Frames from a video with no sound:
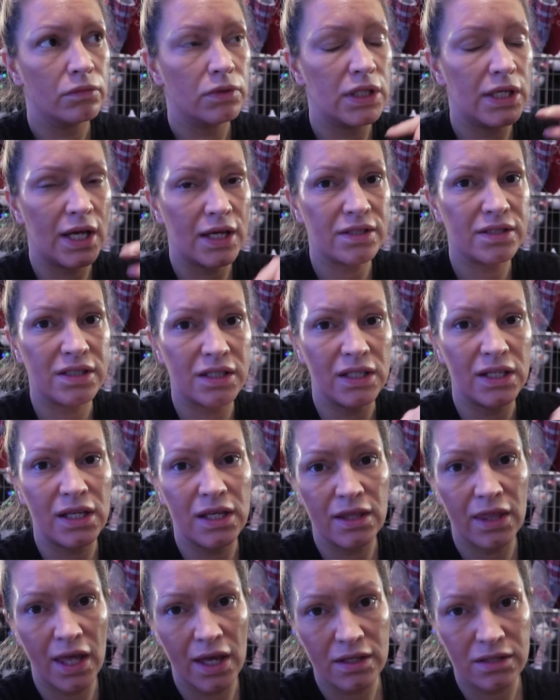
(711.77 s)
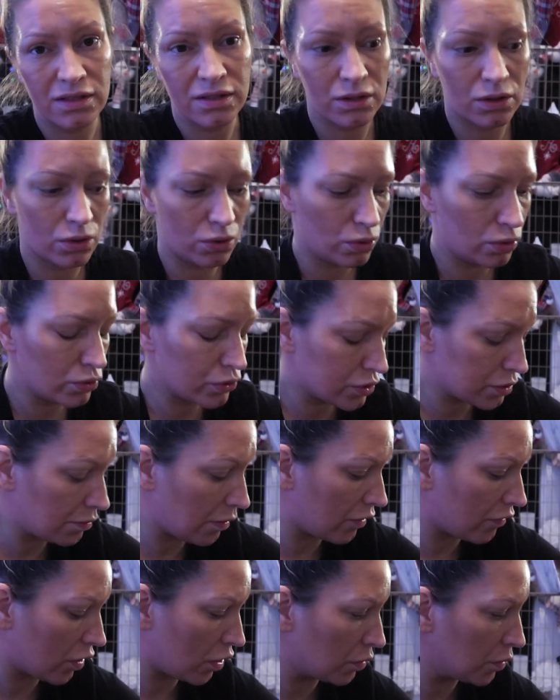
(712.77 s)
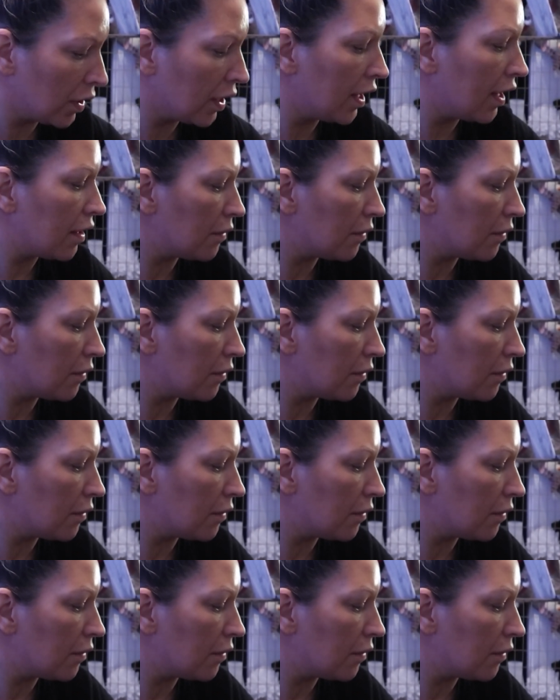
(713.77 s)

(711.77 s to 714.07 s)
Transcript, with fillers: the Asda near their school tomorrow.